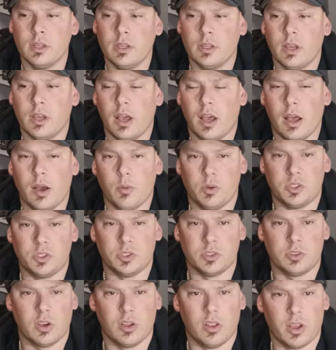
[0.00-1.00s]
uh, which is
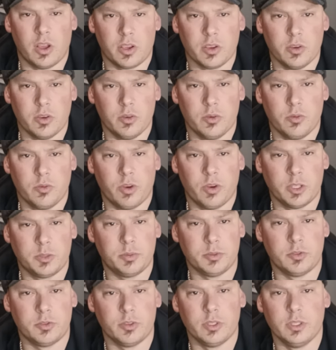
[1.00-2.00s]
kind of like a
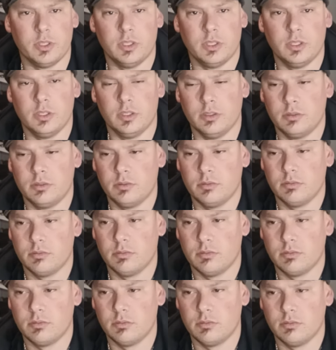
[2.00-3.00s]
respiratory
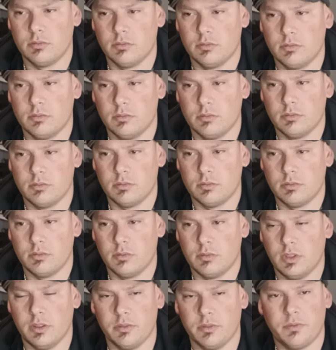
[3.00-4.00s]

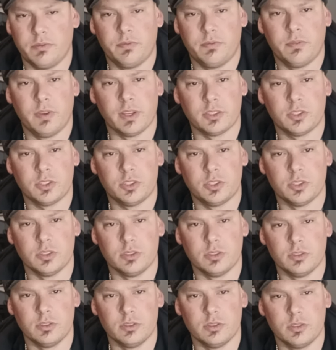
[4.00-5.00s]
infection,
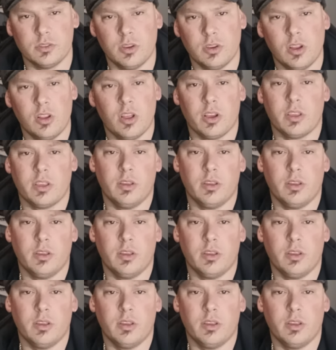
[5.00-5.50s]
kind of like